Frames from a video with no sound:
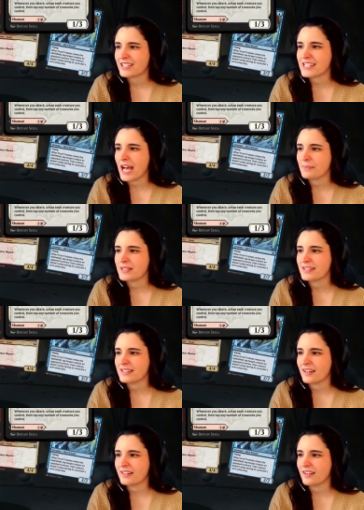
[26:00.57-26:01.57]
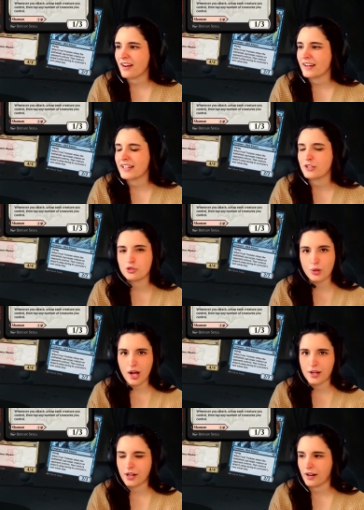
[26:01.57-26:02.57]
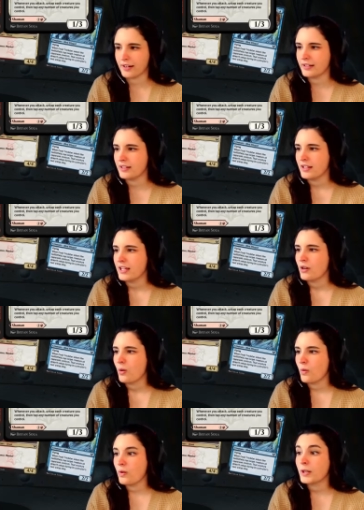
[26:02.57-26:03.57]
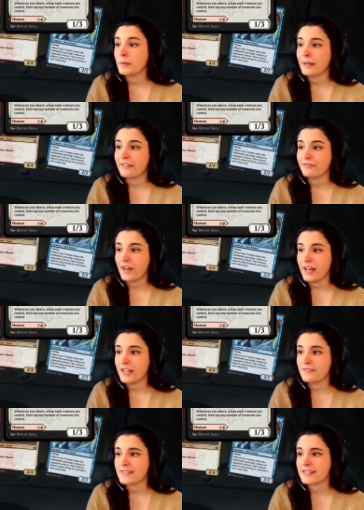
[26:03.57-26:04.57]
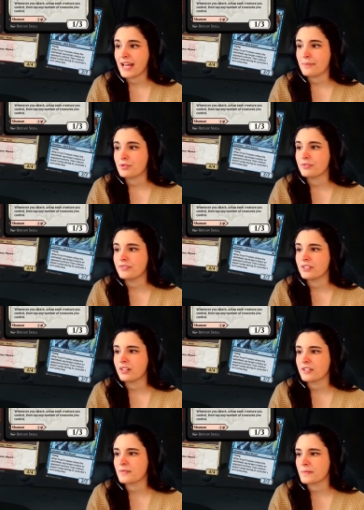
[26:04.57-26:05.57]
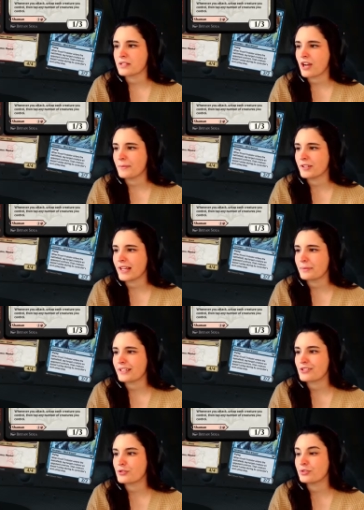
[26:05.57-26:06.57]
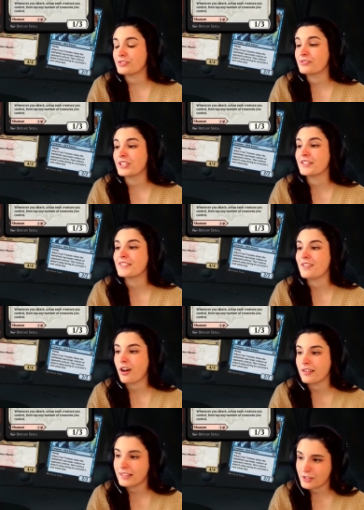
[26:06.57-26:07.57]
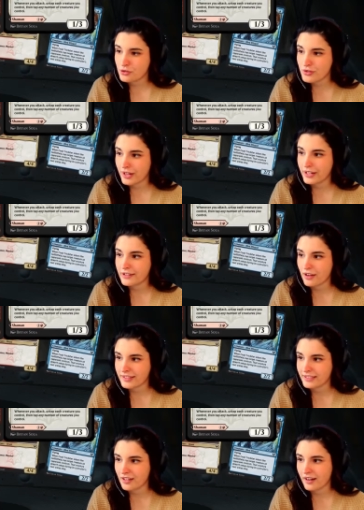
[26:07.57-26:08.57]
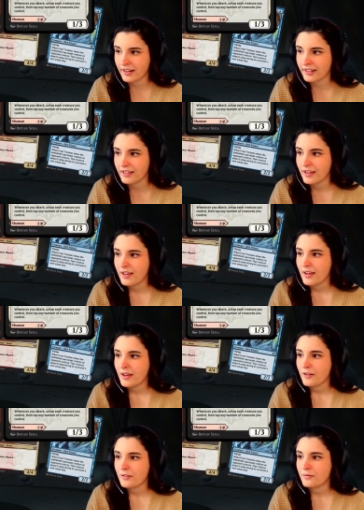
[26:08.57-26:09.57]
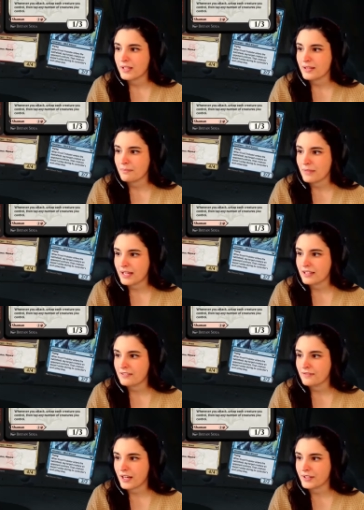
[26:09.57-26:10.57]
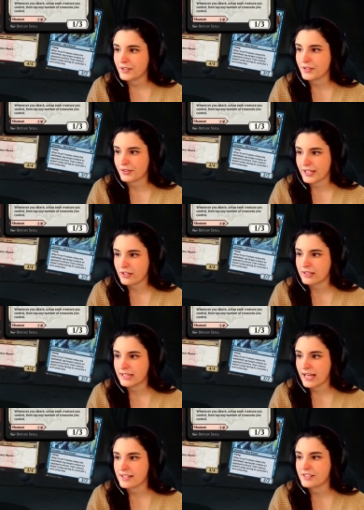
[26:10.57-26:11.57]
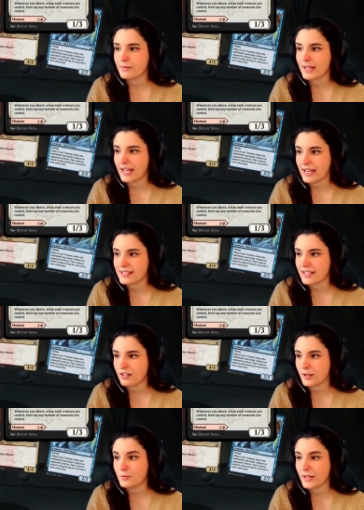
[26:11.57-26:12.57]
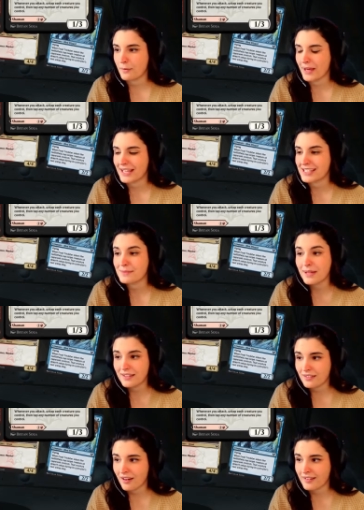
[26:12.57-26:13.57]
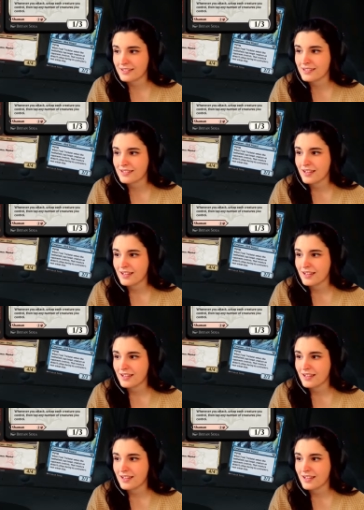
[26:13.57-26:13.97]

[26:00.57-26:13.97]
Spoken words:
tap to discard a card and draw a card, or pay 5 to tap to reveal cards from the top of your library until you reveal a non-legendary, non-land card with mana value 3 or less. You may cast that card without paying its mana cost.